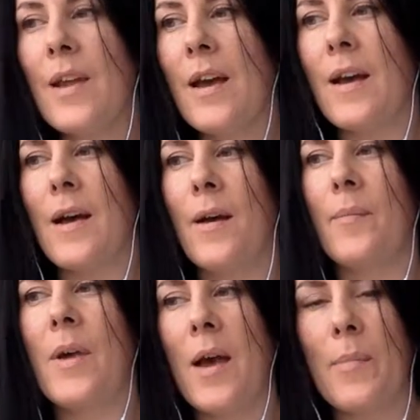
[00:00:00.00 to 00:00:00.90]

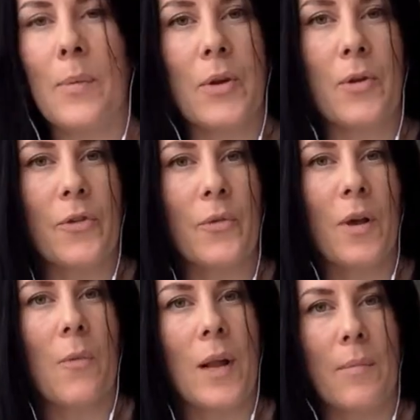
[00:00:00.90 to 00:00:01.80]
Our baby girl's
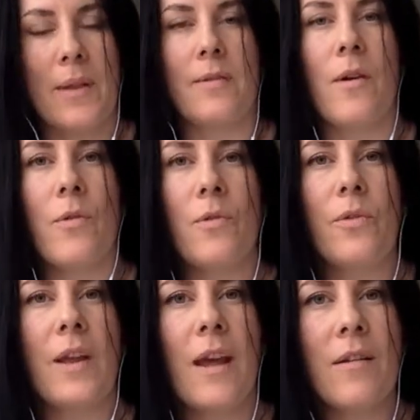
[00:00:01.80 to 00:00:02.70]
21 months old
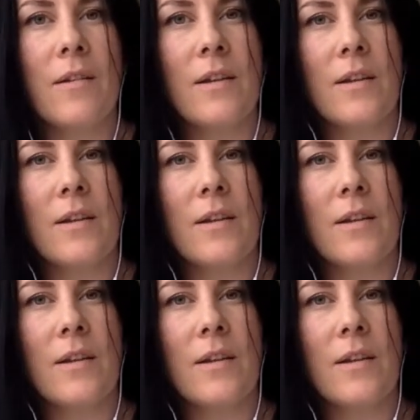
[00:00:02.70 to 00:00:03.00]
now.